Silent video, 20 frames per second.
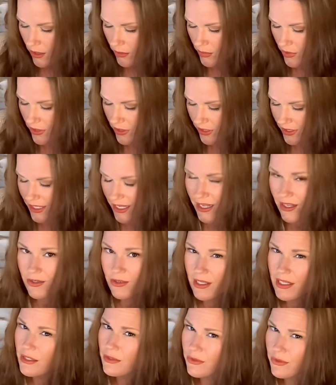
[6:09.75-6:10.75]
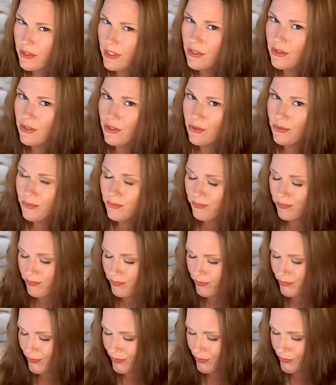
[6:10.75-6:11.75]
But you're like, how to handle that, though?
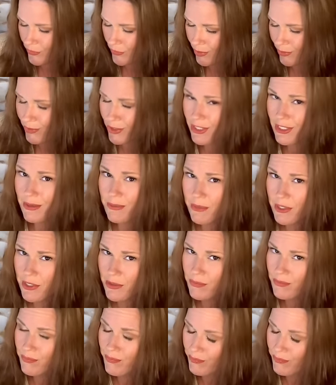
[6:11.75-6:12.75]
What does that mean?